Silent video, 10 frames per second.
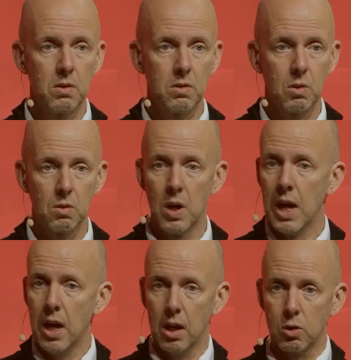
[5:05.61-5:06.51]
so
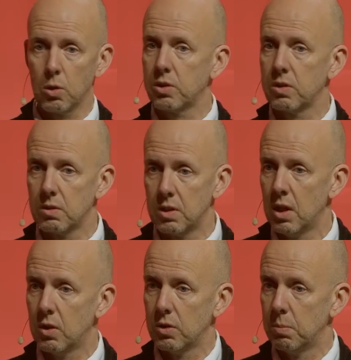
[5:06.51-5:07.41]
a cocktail
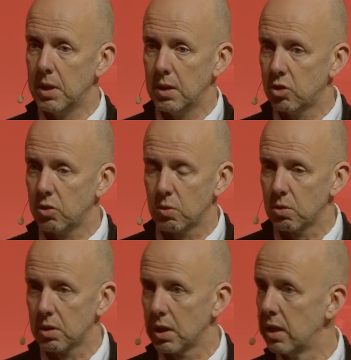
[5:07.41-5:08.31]
on the beach
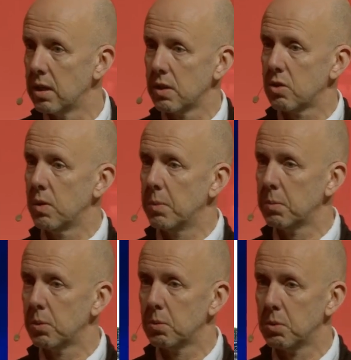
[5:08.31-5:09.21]
or a nice swimming
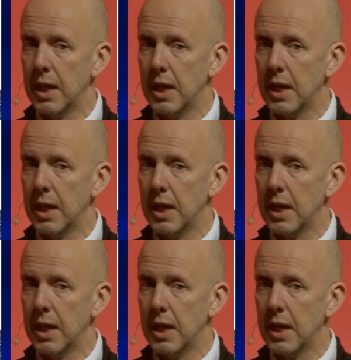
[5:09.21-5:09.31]
pool,